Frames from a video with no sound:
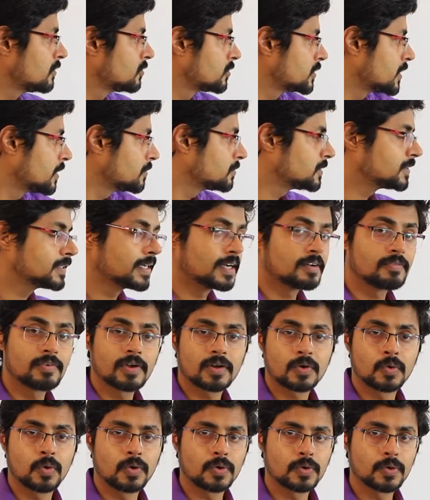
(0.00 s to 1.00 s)
steps that we are
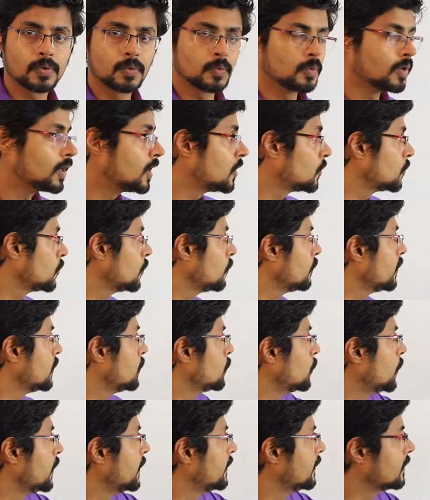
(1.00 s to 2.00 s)
going to do. How do we
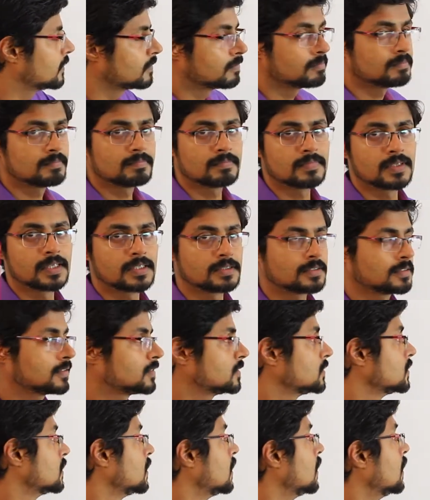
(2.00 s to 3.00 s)
do it here? Let's
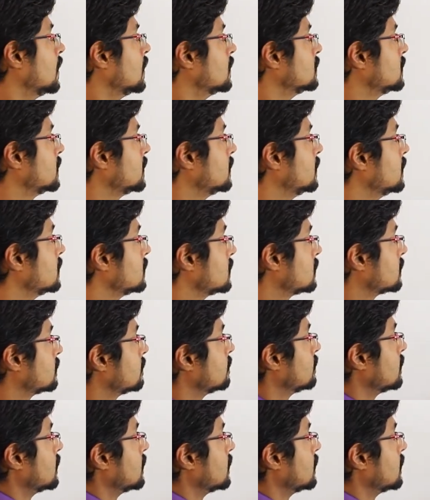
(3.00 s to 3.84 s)
see this.